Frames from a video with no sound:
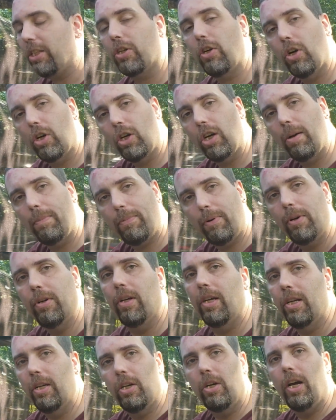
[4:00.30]
the car up
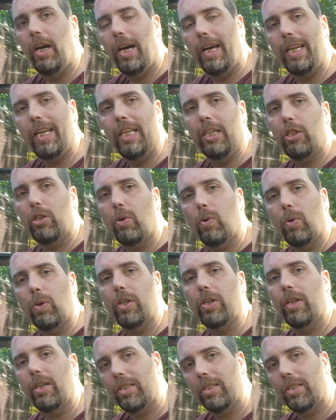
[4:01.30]
at each corner.